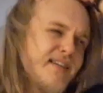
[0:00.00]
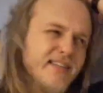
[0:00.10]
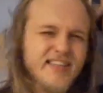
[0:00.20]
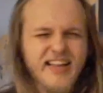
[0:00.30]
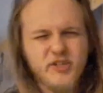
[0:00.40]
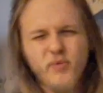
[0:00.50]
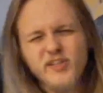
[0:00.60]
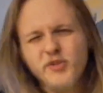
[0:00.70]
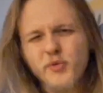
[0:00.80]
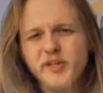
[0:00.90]
in like
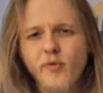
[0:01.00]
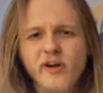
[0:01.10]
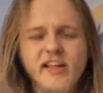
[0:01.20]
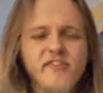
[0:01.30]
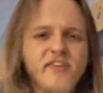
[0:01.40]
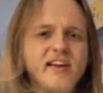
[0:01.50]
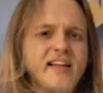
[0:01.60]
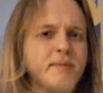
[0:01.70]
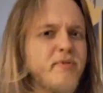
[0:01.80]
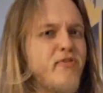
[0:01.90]
2021, I think,
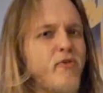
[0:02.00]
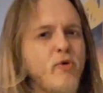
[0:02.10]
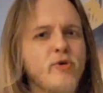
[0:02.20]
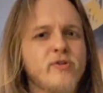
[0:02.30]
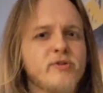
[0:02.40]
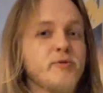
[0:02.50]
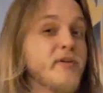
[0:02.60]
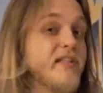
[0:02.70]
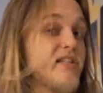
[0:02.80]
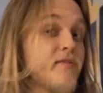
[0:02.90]
like before the
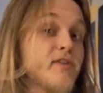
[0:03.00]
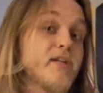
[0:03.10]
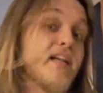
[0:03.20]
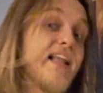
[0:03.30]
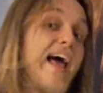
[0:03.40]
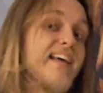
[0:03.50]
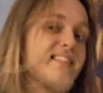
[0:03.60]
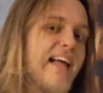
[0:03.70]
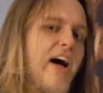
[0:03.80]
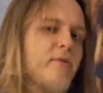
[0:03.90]
release of their
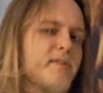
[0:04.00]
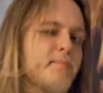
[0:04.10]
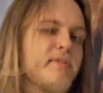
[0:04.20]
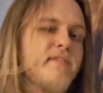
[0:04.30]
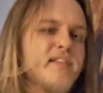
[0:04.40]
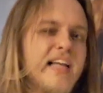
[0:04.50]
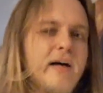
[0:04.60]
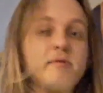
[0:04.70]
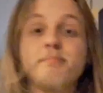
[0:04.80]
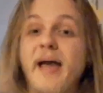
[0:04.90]
last album, the previous
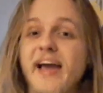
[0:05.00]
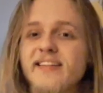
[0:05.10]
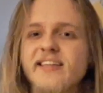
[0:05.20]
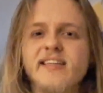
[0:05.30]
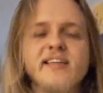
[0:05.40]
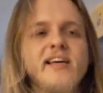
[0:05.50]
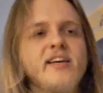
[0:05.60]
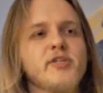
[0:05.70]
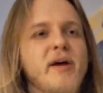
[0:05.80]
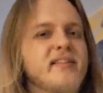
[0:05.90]
album, Panic.
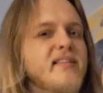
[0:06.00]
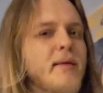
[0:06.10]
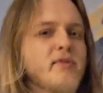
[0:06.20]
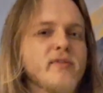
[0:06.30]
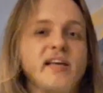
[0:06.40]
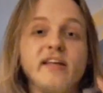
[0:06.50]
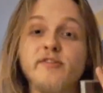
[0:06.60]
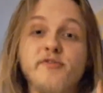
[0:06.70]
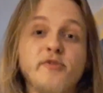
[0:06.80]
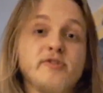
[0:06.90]
So at the time they only had their
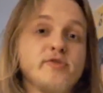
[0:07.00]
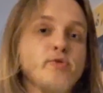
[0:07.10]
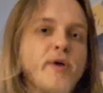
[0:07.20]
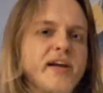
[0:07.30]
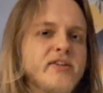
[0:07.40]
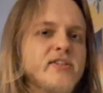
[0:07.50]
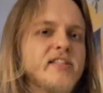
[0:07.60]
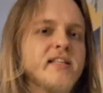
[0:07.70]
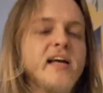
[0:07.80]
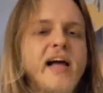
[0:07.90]
first two records,
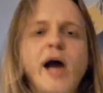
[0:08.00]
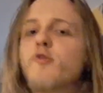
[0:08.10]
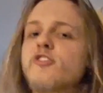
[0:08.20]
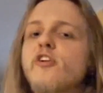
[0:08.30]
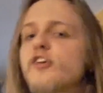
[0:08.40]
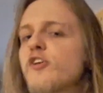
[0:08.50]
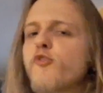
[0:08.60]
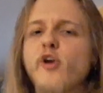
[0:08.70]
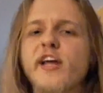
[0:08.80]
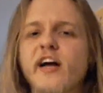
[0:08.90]
and I was looking
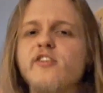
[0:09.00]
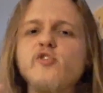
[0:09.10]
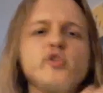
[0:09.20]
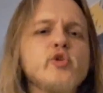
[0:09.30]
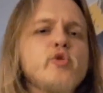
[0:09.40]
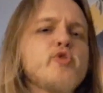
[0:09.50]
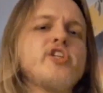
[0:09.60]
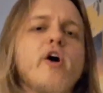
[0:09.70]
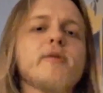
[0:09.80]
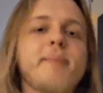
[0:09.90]
for like a new
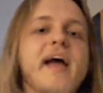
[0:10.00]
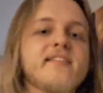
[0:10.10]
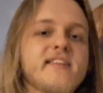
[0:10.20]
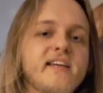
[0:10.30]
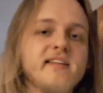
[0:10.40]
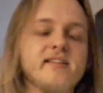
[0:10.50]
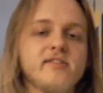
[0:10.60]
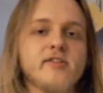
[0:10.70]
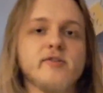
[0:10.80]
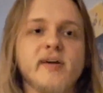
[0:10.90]
young band to get
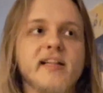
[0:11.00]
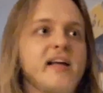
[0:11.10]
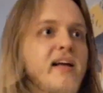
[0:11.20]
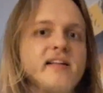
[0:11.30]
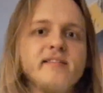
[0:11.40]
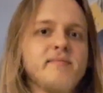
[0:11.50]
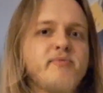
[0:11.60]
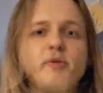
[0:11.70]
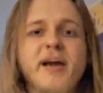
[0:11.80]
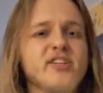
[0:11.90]
into, and
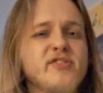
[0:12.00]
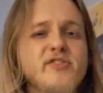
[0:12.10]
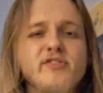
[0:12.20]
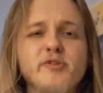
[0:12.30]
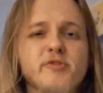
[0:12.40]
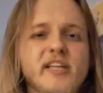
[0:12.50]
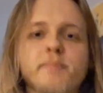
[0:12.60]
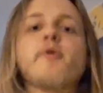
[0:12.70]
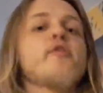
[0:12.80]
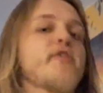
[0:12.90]
From Ashes to New was like
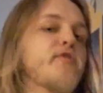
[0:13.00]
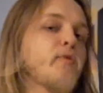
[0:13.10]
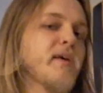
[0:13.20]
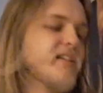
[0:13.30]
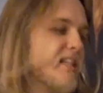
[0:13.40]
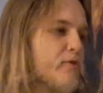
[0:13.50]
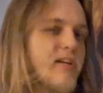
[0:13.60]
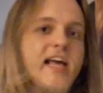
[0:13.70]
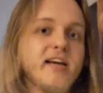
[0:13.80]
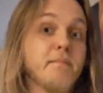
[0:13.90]
perfect for me because they were
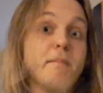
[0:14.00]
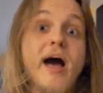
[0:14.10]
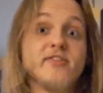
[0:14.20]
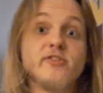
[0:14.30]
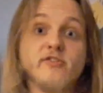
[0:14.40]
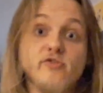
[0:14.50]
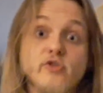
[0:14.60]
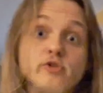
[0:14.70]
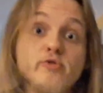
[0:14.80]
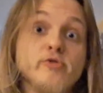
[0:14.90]
like a modern
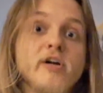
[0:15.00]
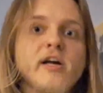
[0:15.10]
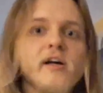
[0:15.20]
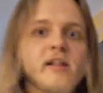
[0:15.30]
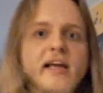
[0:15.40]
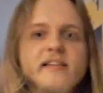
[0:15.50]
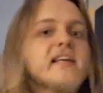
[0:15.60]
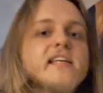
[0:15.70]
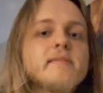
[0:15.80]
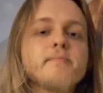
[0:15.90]
new, like
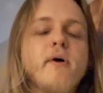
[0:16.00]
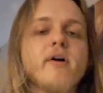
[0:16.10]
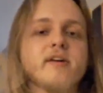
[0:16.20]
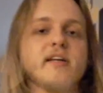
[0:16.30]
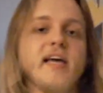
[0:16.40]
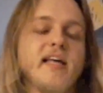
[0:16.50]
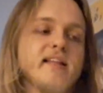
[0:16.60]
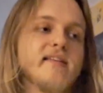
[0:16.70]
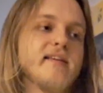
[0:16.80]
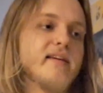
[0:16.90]
Linkin Park.
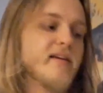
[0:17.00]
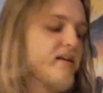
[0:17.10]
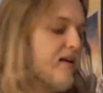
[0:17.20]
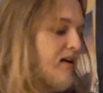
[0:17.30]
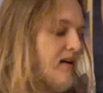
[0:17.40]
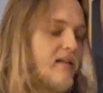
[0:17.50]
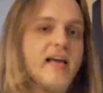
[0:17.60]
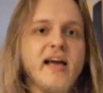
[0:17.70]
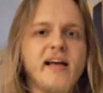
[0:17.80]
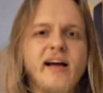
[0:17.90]
And
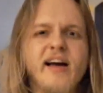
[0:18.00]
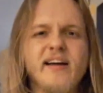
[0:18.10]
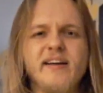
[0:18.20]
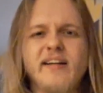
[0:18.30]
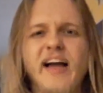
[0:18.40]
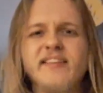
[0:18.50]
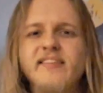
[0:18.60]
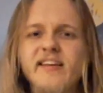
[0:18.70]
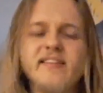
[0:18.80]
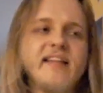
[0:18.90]
yeah, I
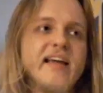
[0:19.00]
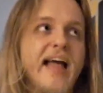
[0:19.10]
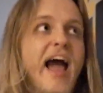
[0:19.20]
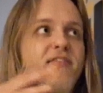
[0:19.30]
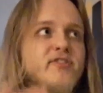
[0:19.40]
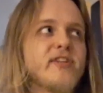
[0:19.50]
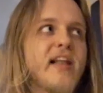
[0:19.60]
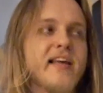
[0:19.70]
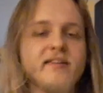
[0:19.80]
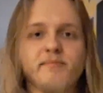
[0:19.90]
did then after
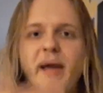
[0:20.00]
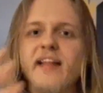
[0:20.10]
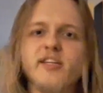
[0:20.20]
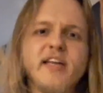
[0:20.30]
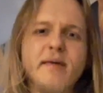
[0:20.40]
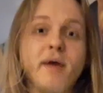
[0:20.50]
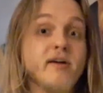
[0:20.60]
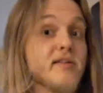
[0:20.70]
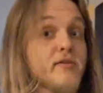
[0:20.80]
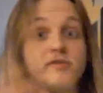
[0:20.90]
like Panic came out
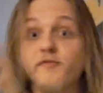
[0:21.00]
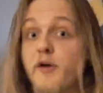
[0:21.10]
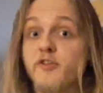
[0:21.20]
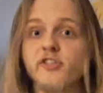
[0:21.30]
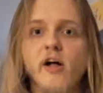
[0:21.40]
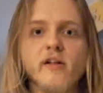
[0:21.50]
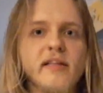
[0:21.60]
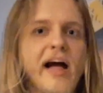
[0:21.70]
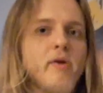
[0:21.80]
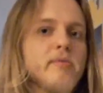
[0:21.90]
and it was a very solid
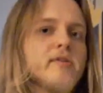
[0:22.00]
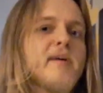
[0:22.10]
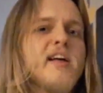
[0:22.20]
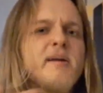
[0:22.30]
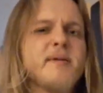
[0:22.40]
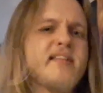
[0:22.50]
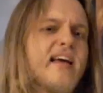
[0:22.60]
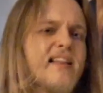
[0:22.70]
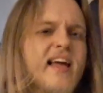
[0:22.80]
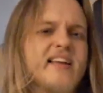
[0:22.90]
album. But
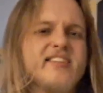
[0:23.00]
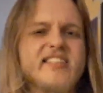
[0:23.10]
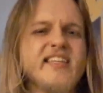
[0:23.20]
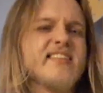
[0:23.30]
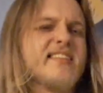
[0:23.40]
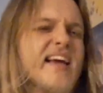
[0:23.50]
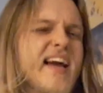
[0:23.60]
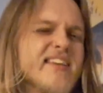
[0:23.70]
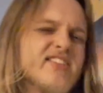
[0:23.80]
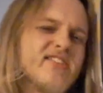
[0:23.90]
then like since I
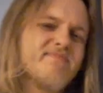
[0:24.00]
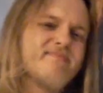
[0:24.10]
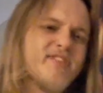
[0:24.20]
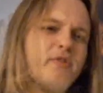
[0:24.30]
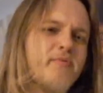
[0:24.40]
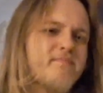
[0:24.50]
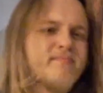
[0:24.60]
kind of